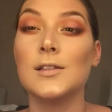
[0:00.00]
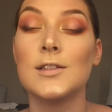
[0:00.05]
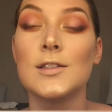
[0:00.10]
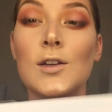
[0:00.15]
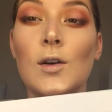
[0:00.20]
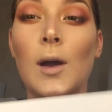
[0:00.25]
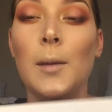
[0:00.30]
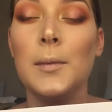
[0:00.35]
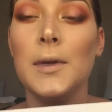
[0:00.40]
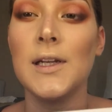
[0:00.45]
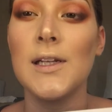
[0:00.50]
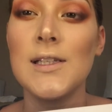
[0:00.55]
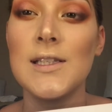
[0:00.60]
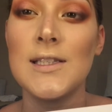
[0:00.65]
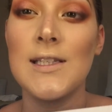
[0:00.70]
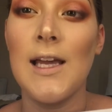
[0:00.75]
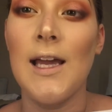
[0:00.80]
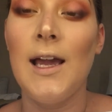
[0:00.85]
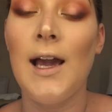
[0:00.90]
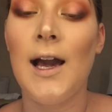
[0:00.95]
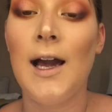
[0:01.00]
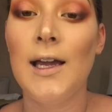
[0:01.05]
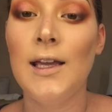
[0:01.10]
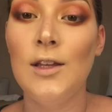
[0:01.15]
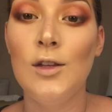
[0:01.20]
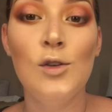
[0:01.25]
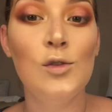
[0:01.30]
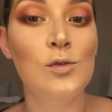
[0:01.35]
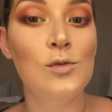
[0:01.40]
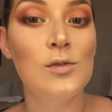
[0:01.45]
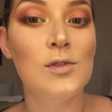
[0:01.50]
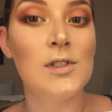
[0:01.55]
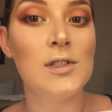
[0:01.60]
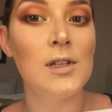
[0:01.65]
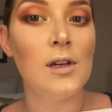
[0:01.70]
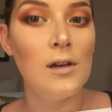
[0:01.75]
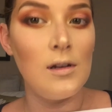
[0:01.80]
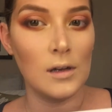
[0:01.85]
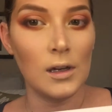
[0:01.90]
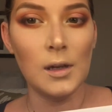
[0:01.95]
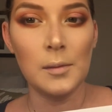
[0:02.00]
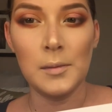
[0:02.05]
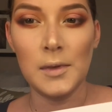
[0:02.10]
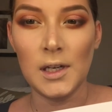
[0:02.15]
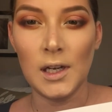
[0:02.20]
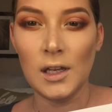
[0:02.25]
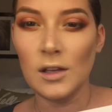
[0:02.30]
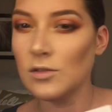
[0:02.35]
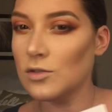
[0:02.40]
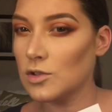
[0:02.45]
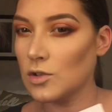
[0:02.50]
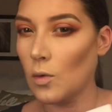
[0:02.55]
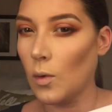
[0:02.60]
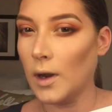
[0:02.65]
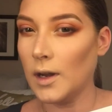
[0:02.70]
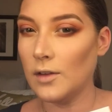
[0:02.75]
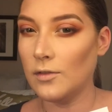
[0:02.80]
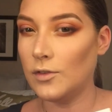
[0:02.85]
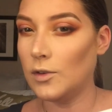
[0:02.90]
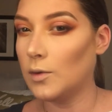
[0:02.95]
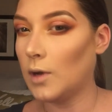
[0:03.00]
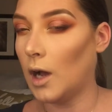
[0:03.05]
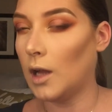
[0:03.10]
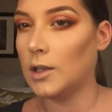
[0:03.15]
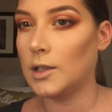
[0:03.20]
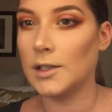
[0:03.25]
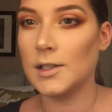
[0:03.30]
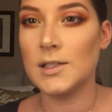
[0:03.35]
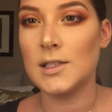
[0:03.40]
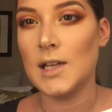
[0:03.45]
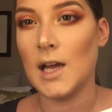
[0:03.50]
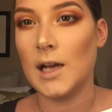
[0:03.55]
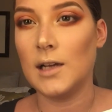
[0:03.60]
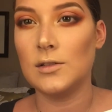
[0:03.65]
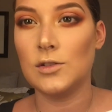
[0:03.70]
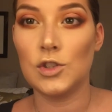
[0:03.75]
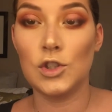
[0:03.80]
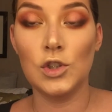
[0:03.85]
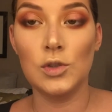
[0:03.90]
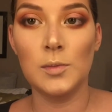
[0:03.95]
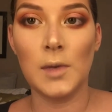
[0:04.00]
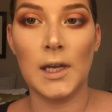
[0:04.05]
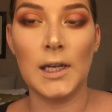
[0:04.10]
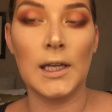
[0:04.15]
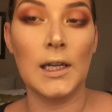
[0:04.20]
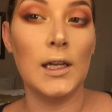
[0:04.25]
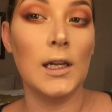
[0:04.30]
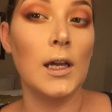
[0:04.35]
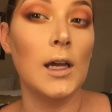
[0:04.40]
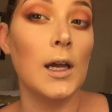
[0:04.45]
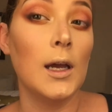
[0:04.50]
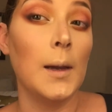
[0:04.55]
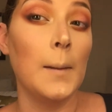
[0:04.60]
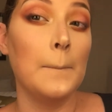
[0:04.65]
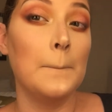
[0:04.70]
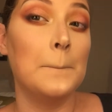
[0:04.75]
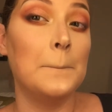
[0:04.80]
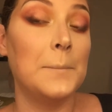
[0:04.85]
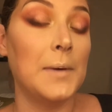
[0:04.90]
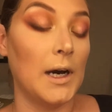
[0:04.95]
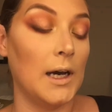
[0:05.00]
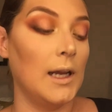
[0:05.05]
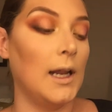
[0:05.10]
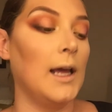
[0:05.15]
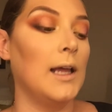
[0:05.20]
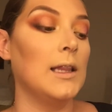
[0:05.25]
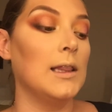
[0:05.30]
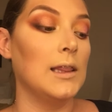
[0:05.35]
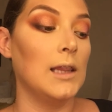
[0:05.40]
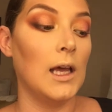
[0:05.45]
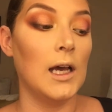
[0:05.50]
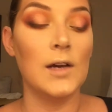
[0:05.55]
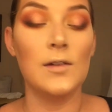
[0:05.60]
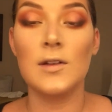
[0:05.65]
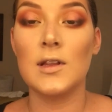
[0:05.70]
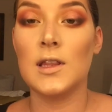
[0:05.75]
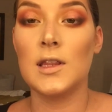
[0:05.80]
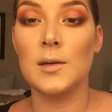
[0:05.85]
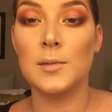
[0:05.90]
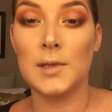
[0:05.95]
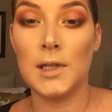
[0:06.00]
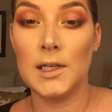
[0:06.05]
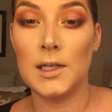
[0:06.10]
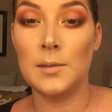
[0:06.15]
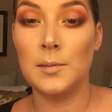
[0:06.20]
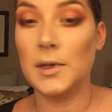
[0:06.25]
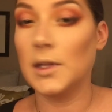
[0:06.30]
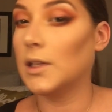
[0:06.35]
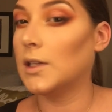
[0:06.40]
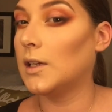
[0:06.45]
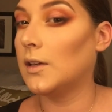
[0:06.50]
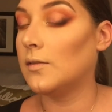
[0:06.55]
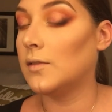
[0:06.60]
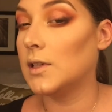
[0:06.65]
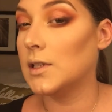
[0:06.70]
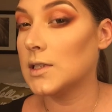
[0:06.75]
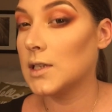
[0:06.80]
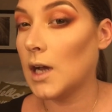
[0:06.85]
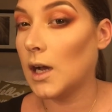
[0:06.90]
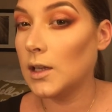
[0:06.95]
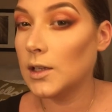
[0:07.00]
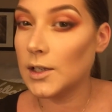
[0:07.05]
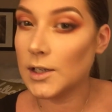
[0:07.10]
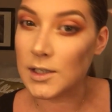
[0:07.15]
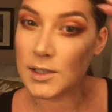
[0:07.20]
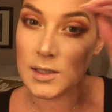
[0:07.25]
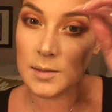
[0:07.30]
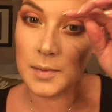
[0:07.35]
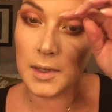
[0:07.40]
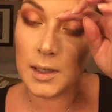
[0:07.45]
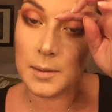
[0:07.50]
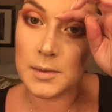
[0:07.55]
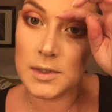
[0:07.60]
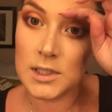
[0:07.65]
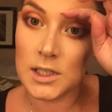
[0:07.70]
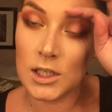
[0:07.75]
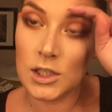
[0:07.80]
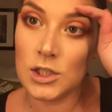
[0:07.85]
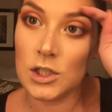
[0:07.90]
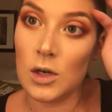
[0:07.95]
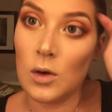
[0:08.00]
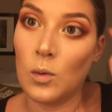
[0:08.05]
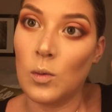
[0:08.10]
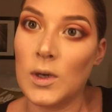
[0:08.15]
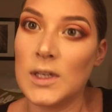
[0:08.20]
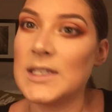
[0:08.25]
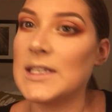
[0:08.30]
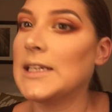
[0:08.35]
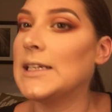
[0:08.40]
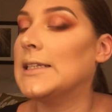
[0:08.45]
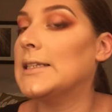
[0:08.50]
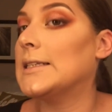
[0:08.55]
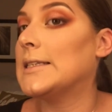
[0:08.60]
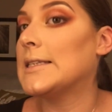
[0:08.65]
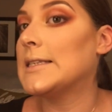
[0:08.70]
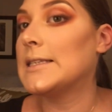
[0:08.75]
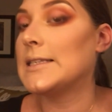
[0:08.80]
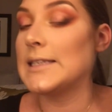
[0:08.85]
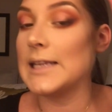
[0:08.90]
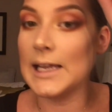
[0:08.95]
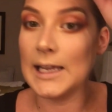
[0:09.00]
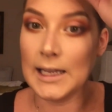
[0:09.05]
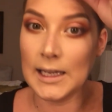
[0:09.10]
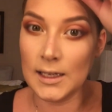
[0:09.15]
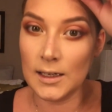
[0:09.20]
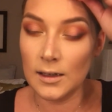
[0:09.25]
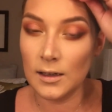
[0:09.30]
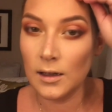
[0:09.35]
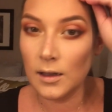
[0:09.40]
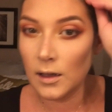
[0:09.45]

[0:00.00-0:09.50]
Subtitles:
So I'm going to say I used quite a few colors, not too many, but I loved the blendability of these colors. The pigmentation was insane.